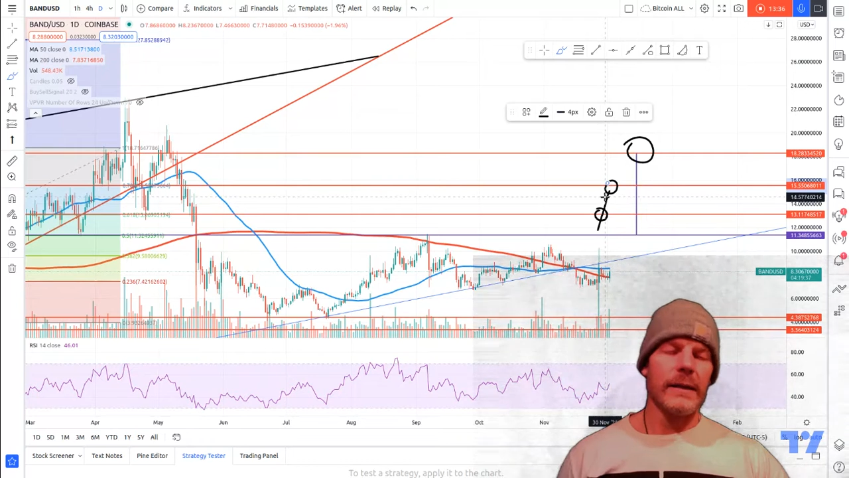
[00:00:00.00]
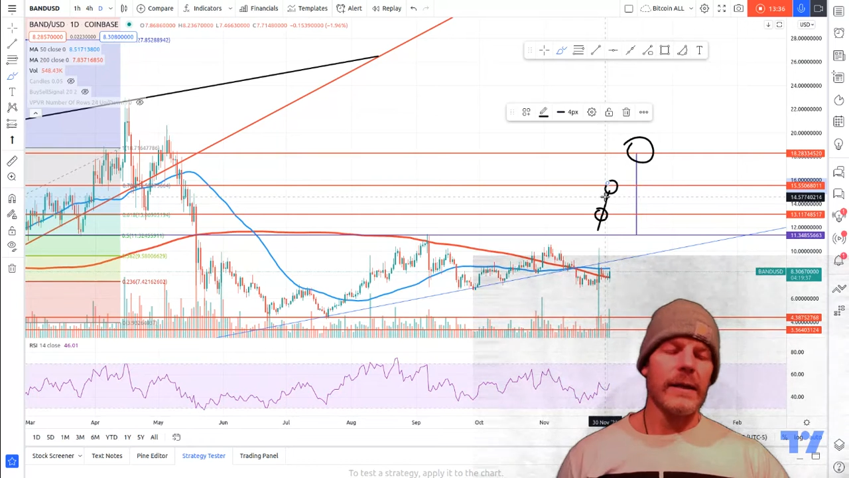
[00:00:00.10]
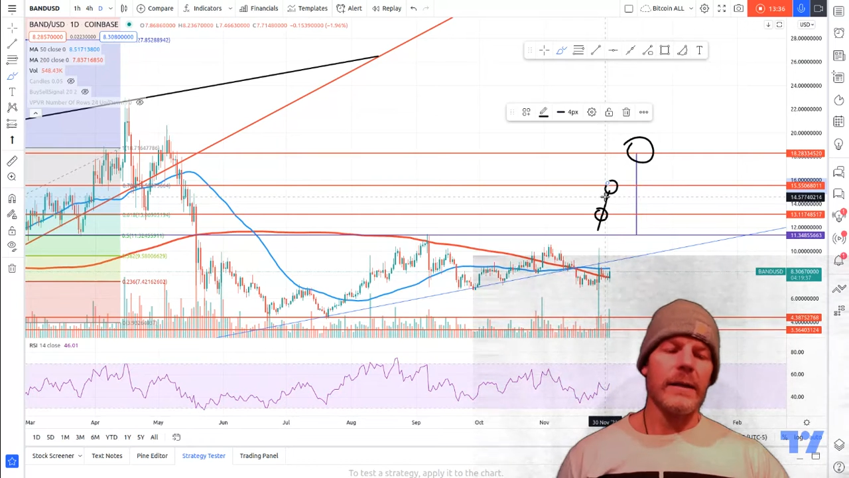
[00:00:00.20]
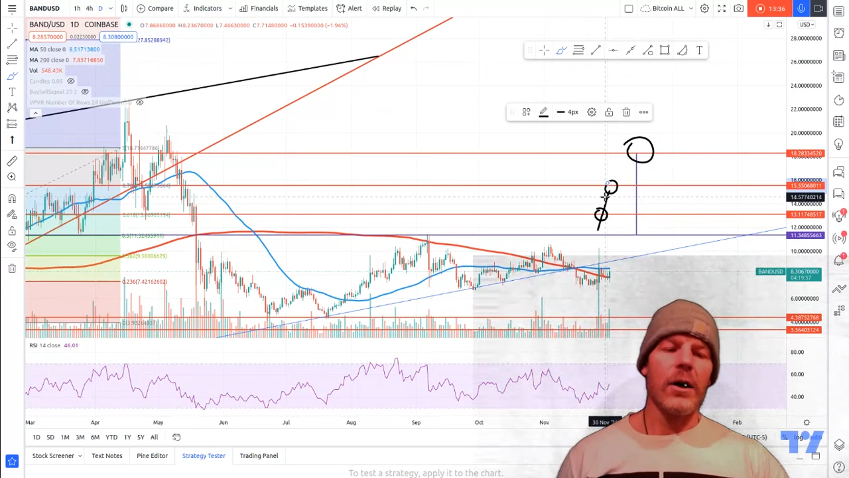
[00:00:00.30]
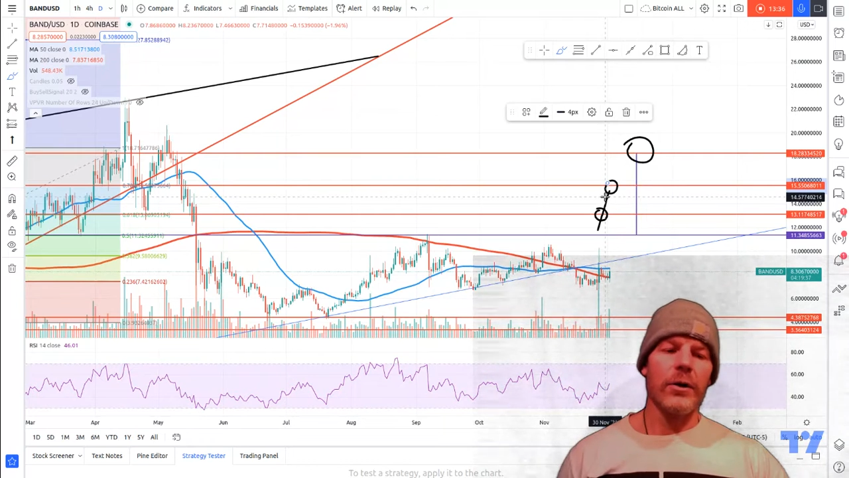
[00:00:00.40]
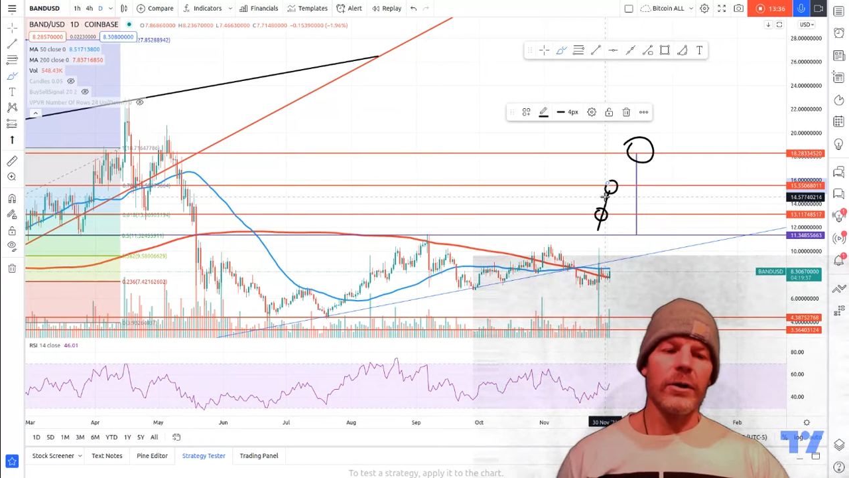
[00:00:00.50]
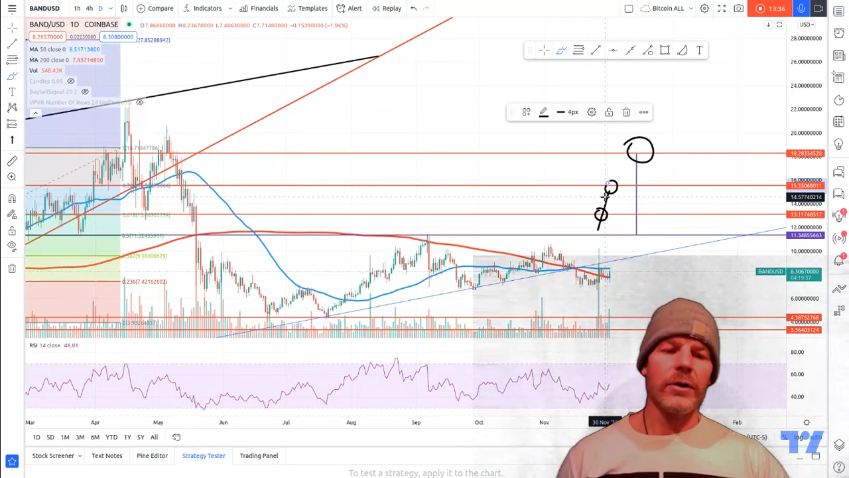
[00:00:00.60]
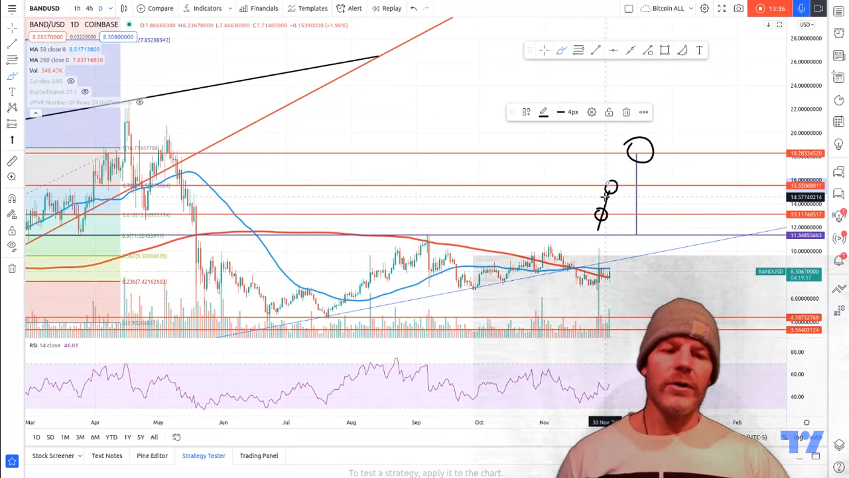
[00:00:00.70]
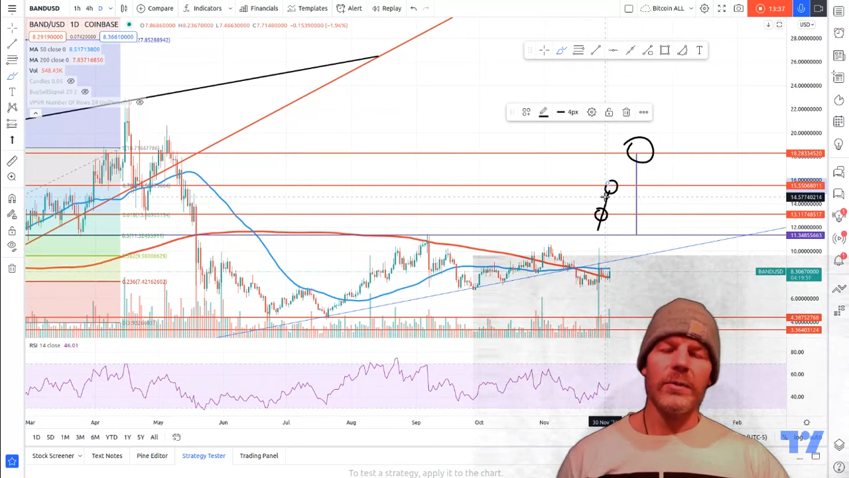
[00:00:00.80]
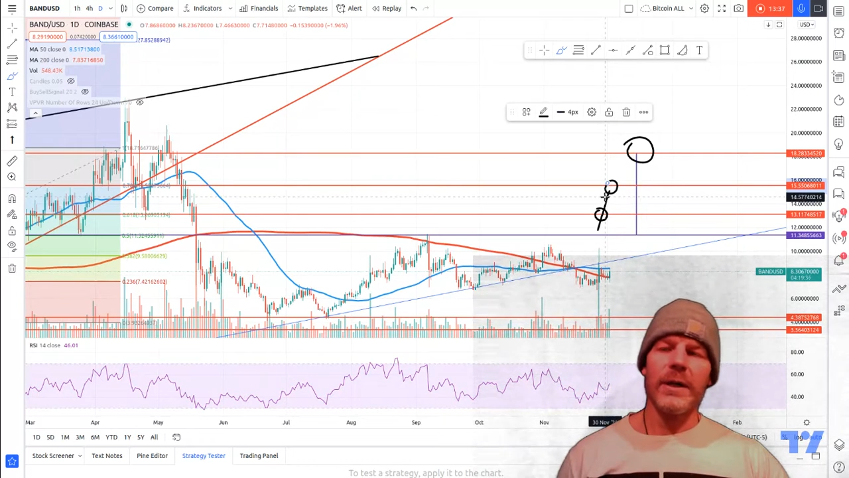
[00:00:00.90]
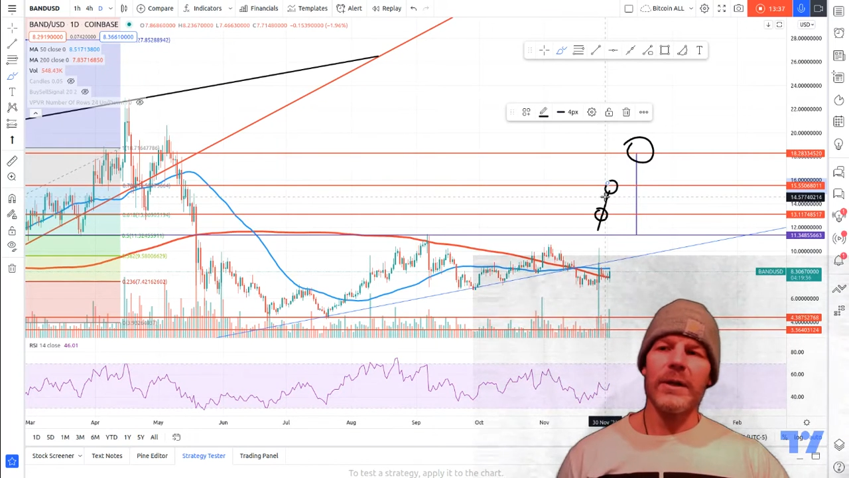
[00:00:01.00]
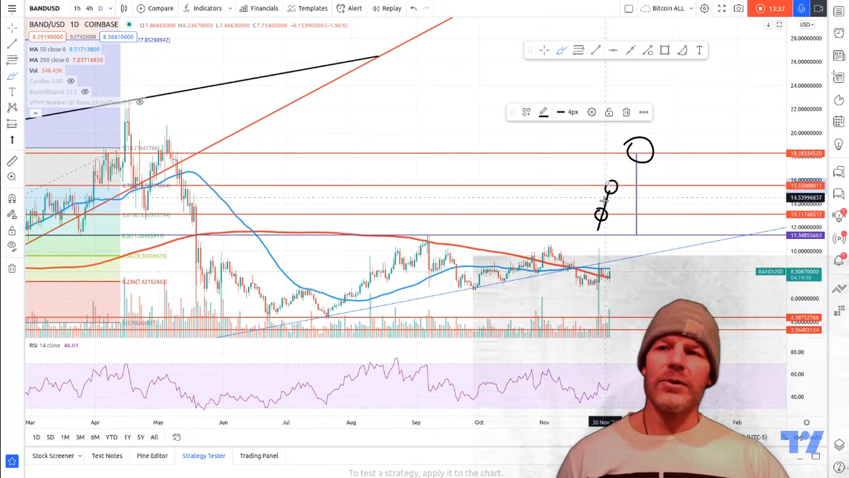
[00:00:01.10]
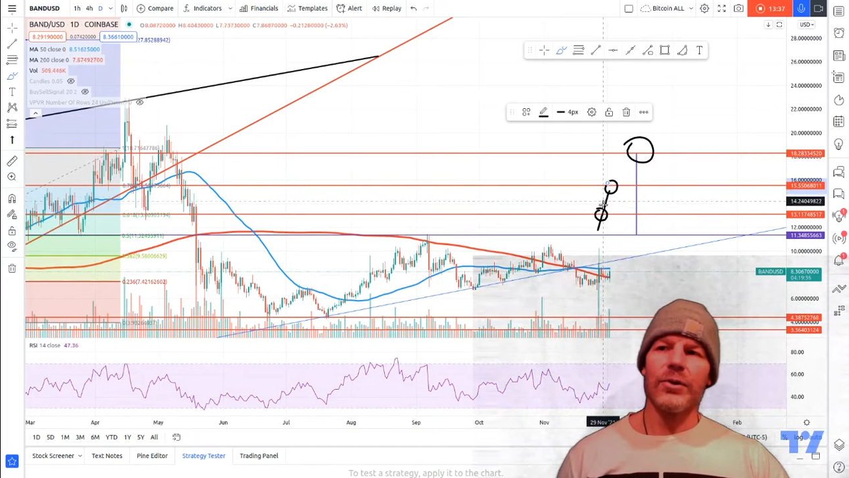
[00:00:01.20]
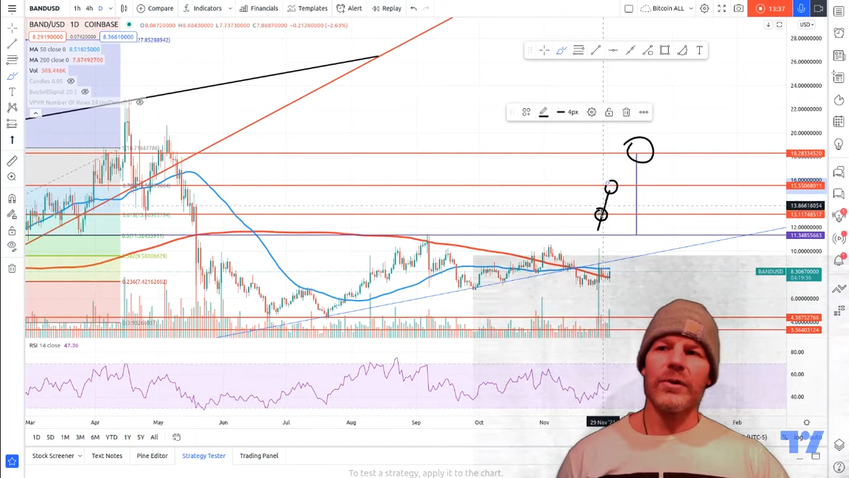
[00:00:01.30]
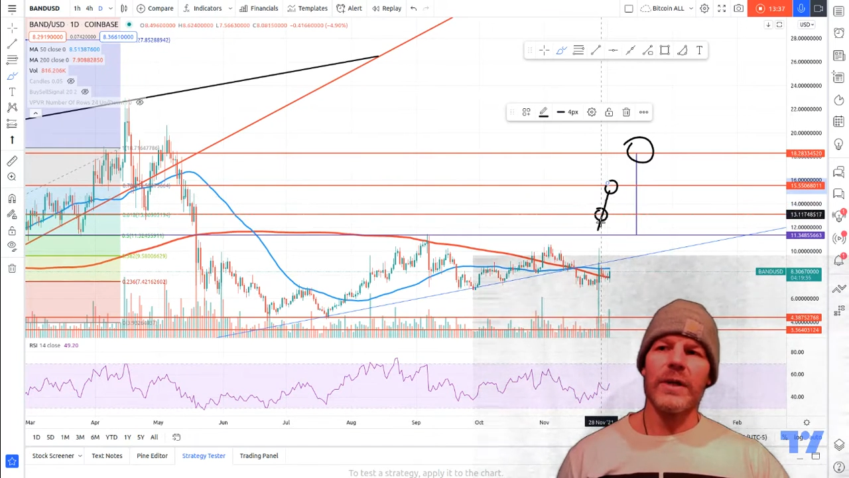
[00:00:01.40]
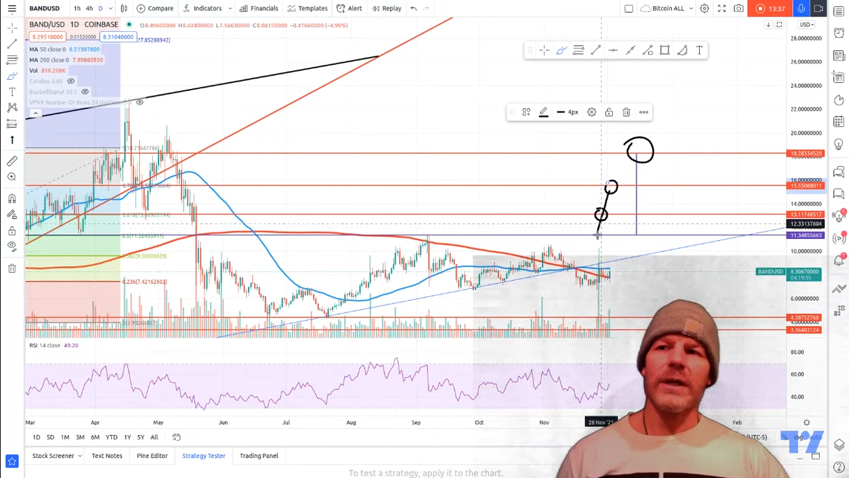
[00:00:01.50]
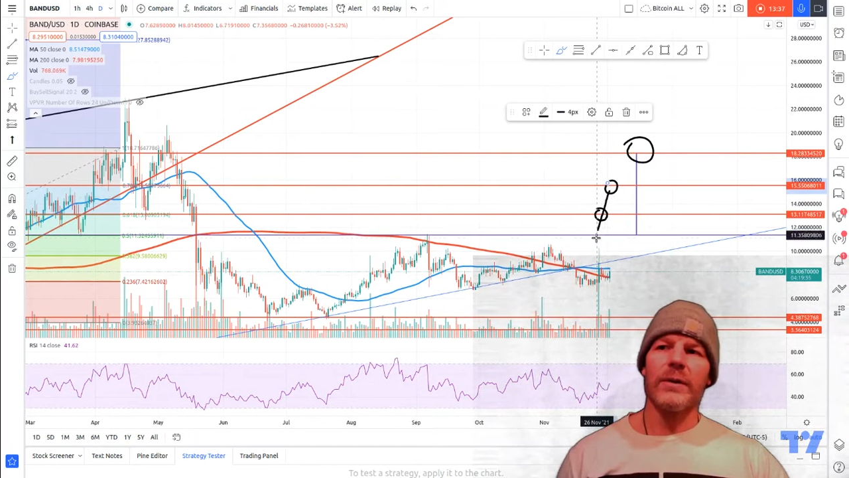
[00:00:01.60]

It's hard to do because you're seeing